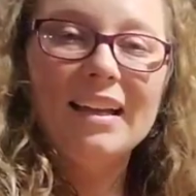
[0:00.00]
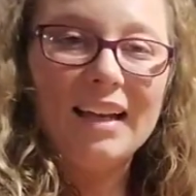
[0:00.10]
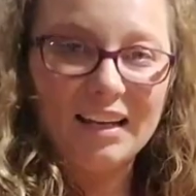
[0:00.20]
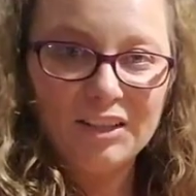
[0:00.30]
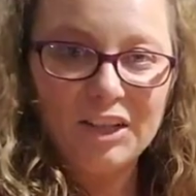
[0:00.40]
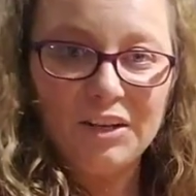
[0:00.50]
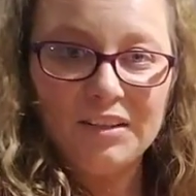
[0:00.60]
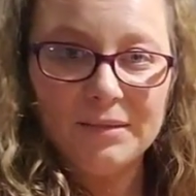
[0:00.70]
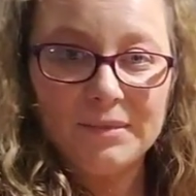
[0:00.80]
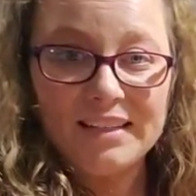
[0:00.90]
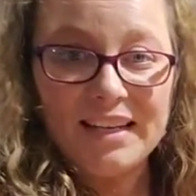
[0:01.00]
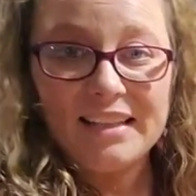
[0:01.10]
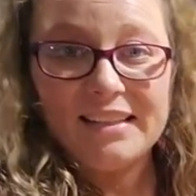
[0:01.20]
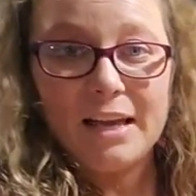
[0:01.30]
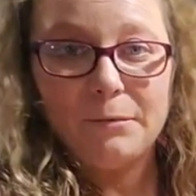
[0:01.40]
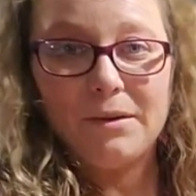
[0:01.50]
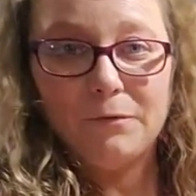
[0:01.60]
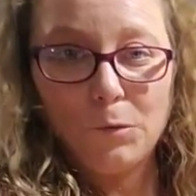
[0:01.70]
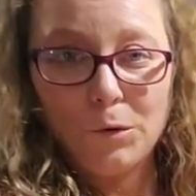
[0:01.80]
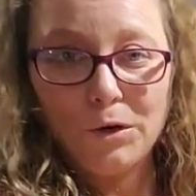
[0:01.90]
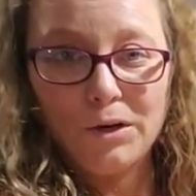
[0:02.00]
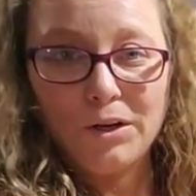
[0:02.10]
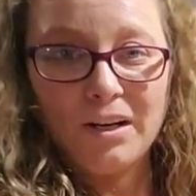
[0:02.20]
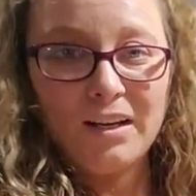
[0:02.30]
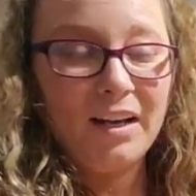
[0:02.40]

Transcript: kind of show you some seeds that we've ordered.